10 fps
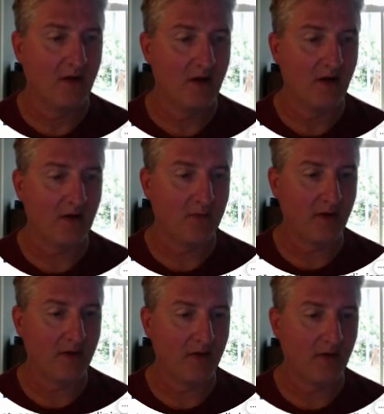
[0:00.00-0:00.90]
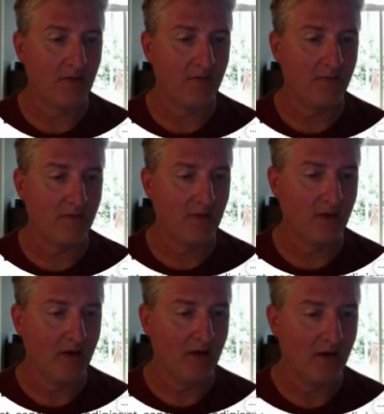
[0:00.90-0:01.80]
I'll come down here.
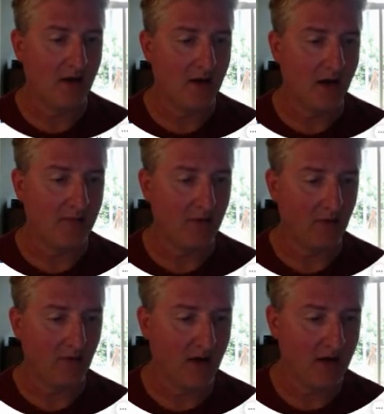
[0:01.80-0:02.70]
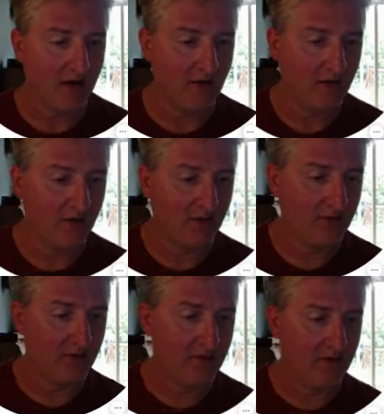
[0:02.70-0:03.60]
I'm going to go ahead and
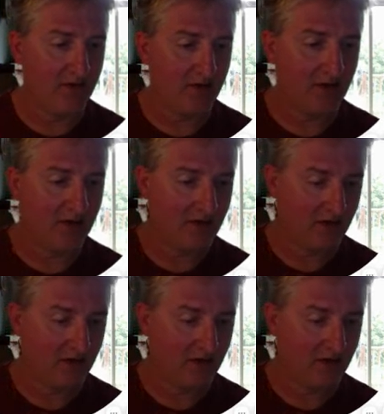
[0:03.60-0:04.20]
stick